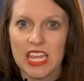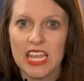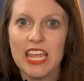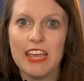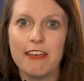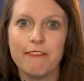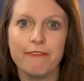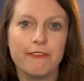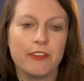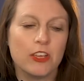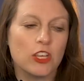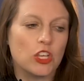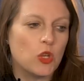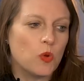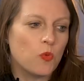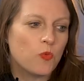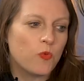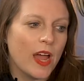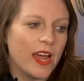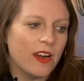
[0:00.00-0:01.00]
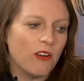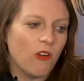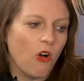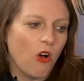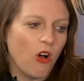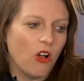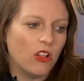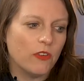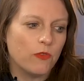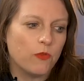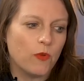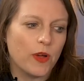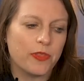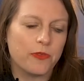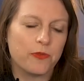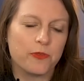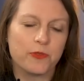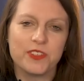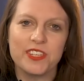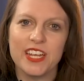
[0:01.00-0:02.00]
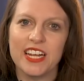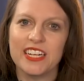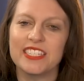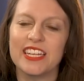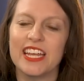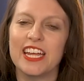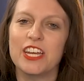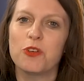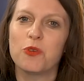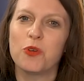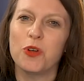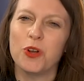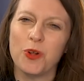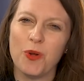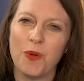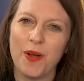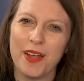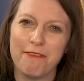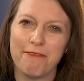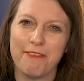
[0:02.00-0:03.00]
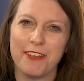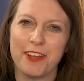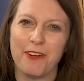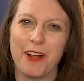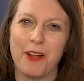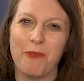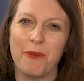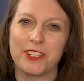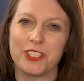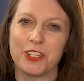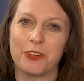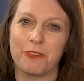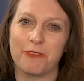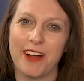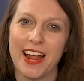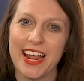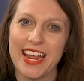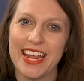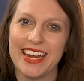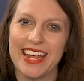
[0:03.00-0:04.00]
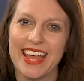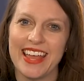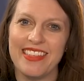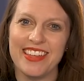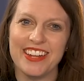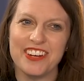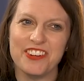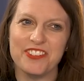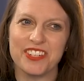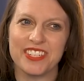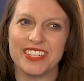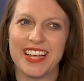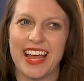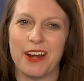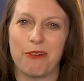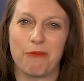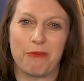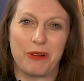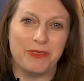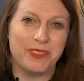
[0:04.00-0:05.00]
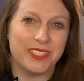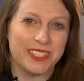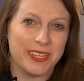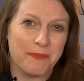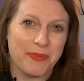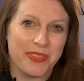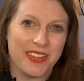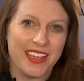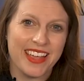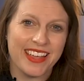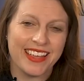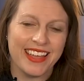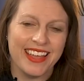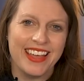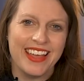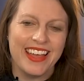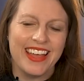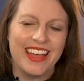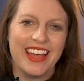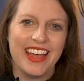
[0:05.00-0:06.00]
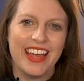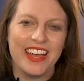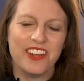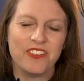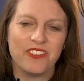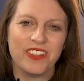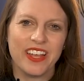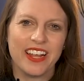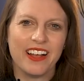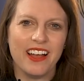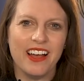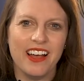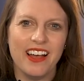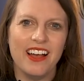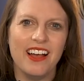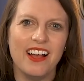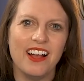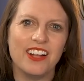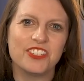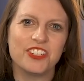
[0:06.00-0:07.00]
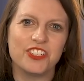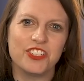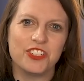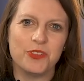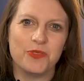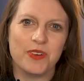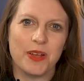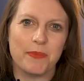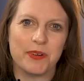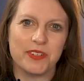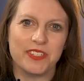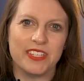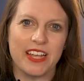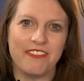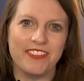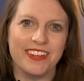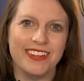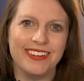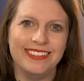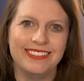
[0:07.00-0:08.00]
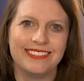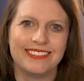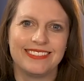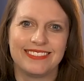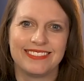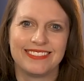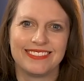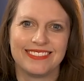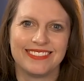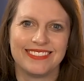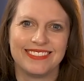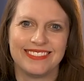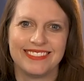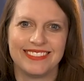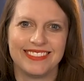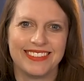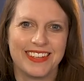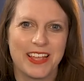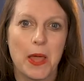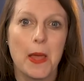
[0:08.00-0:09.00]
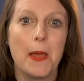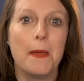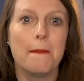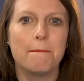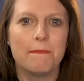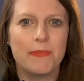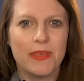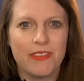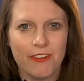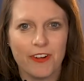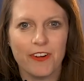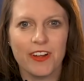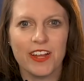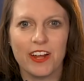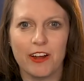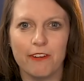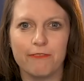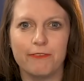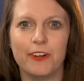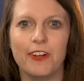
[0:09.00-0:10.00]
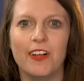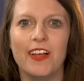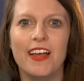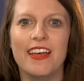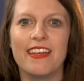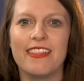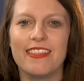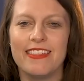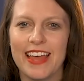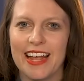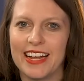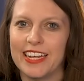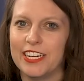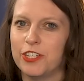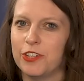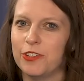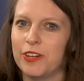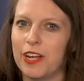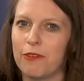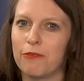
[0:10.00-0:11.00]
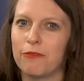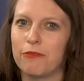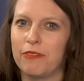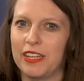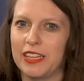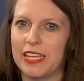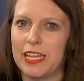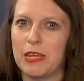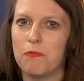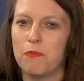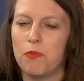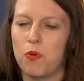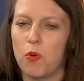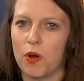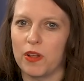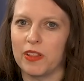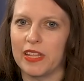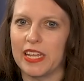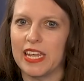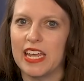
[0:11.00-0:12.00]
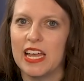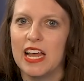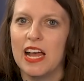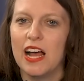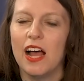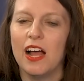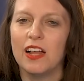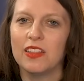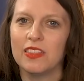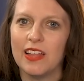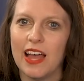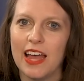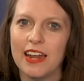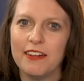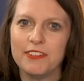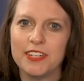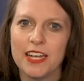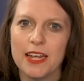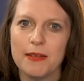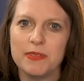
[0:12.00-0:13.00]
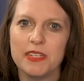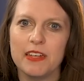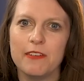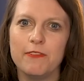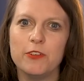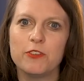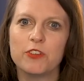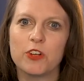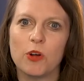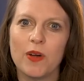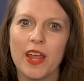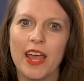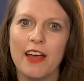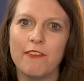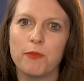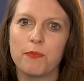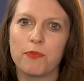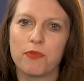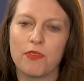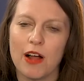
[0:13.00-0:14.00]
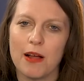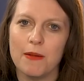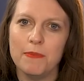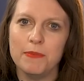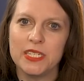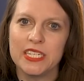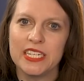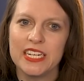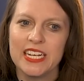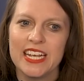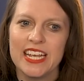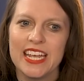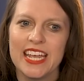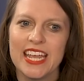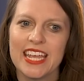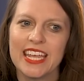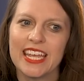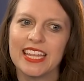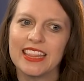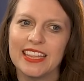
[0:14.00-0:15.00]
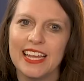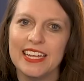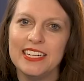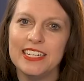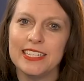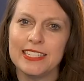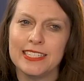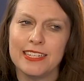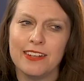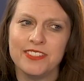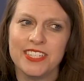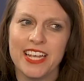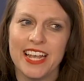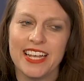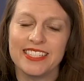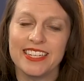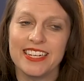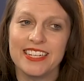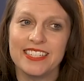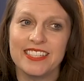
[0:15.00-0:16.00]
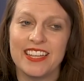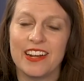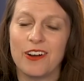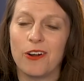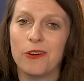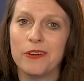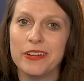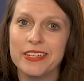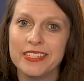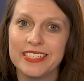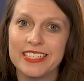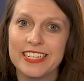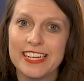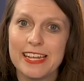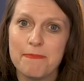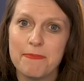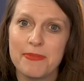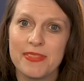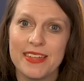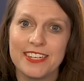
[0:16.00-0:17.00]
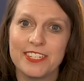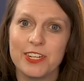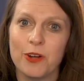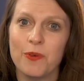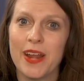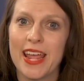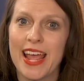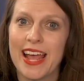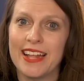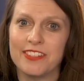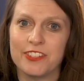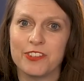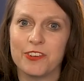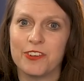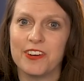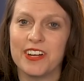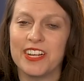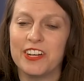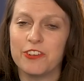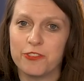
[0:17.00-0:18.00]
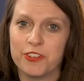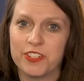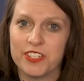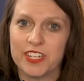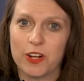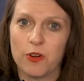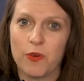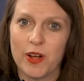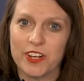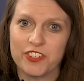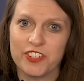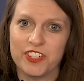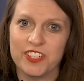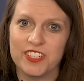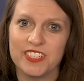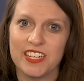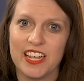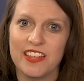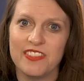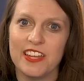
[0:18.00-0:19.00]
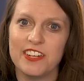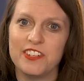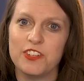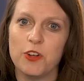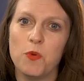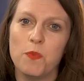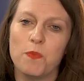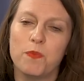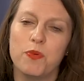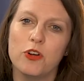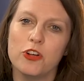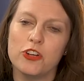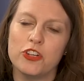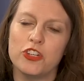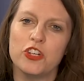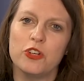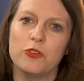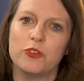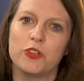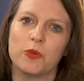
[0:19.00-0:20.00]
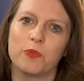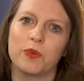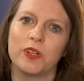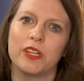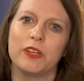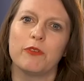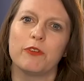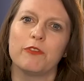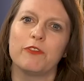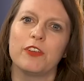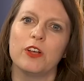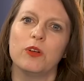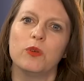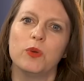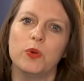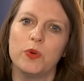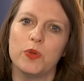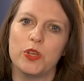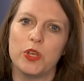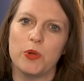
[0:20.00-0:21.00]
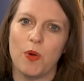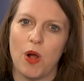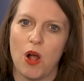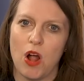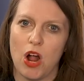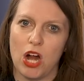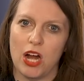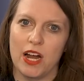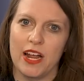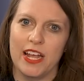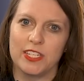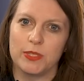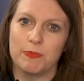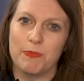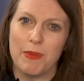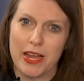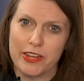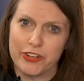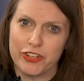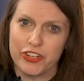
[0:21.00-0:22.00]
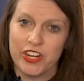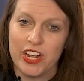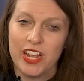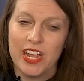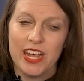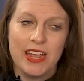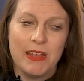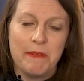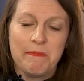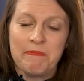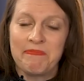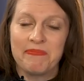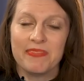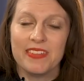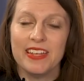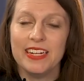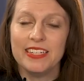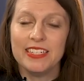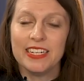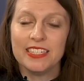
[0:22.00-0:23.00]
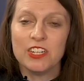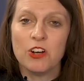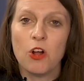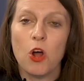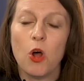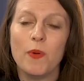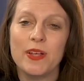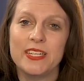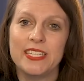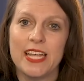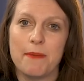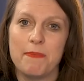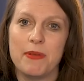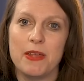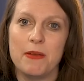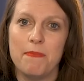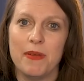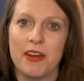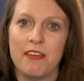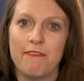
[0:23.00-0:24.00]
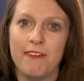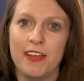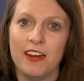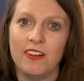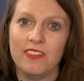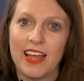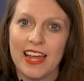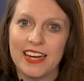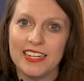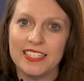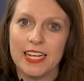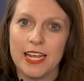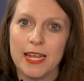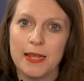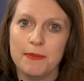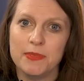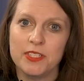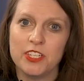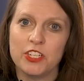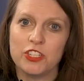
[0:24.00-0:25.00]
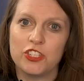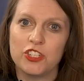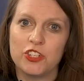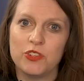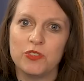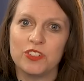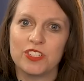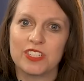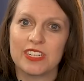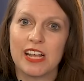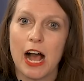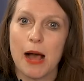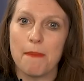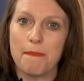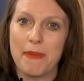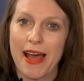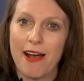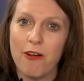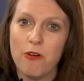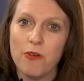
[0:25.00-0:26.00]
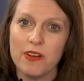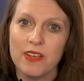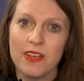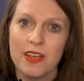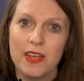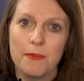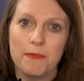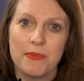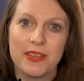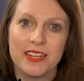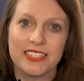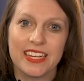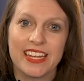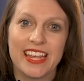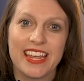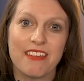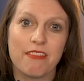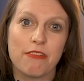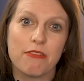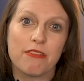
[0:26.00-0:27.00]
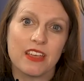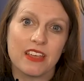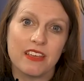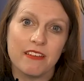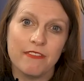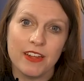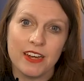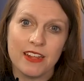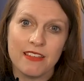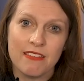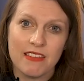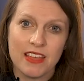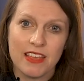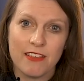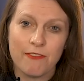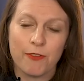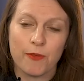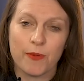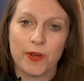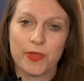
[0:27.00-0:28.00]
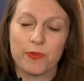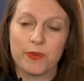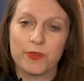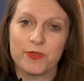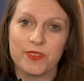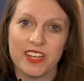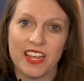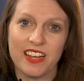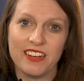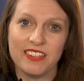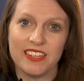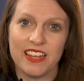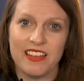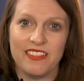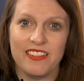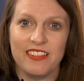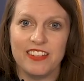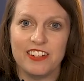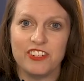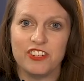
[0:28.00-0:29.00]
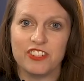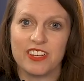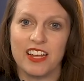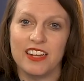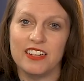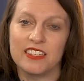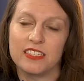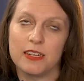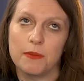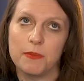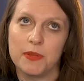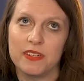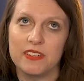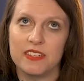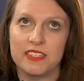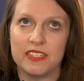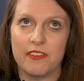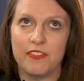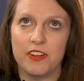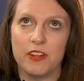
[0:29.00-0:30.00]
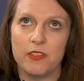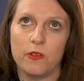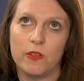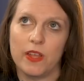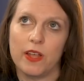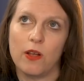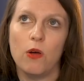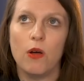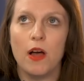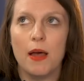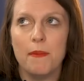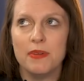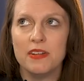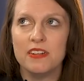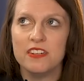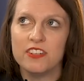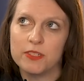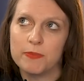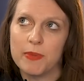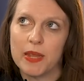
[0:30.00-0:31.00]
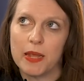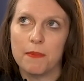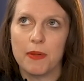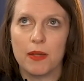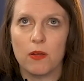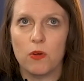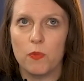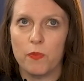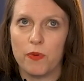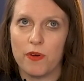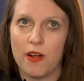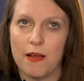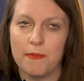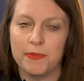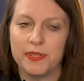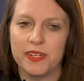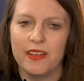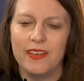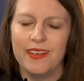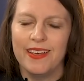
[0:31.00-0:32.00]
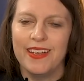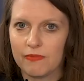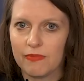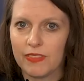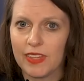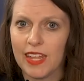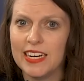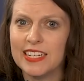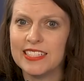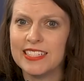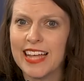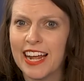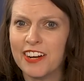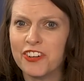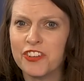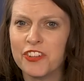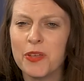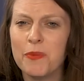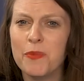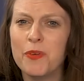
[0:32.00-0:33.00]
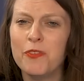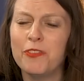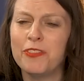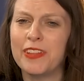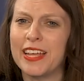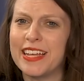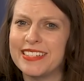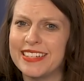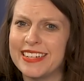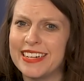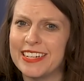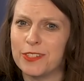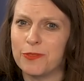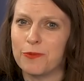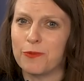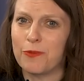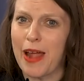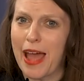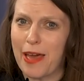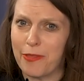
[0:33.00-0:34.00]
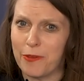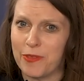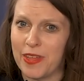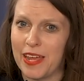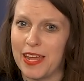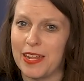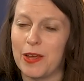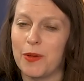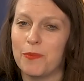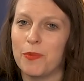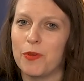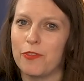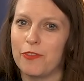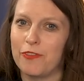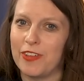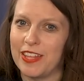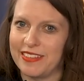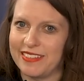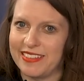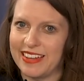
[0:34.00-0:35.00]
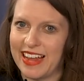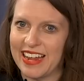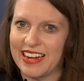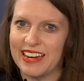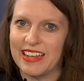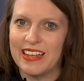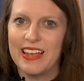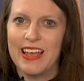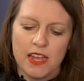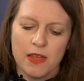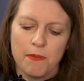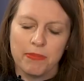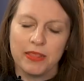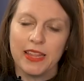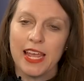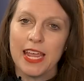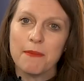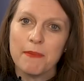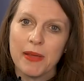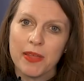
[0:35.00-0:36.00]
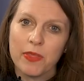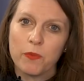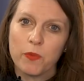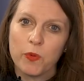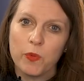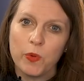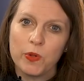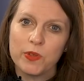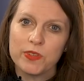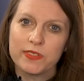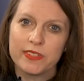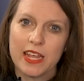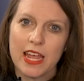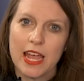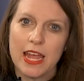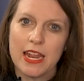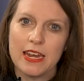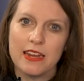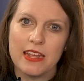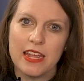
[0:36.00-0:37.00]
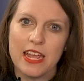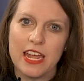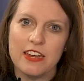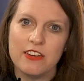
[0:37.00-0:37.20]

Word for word: if you read all of 1 through 6 and you couldn't quite figure out what to write, and then you just kind of wrote something, and you're like, I'll just do number 7, be very careful. That can turn out really poorly. A lot of times, if you don't have a prompt, it can lend itself to essays that aren't as deep, that don't answer interesting questions, and that don't push you to really reveal who you are as much. It doesn't always happen, but I find a lot of times students cop out because they can't think of anything for 1 through 6, and then they just kind of stumble into 7, and they're like, oh, I'm gonna just make up my own prompt. And it's actually a move of laziness rather than a move of insight. Playing by the rules and